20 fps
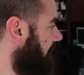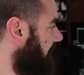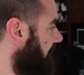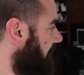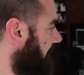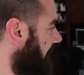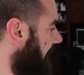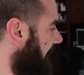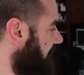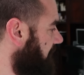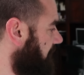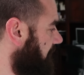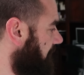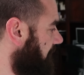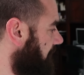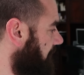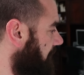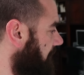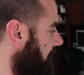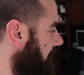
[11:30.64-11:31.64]

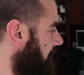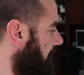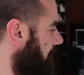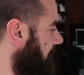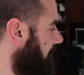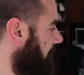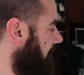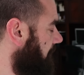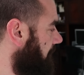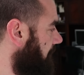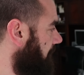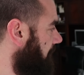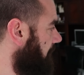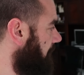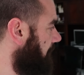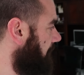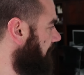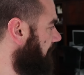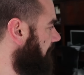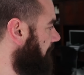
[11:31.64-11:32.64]
Canyon. Canyon. and
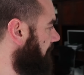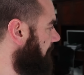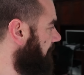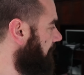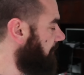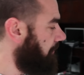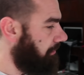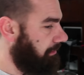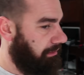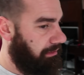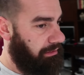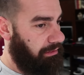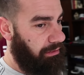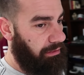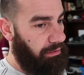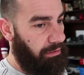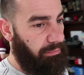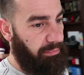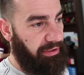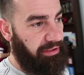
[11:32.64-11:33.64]
Danielle
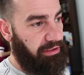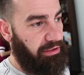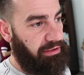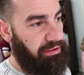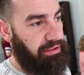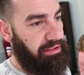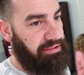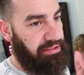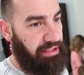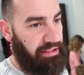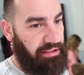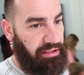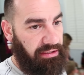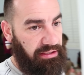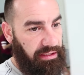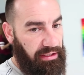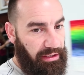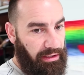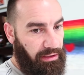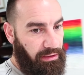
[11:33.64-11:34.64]
Oh my goodness, and
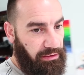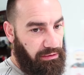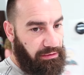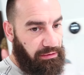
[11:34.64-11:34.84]
Danielle.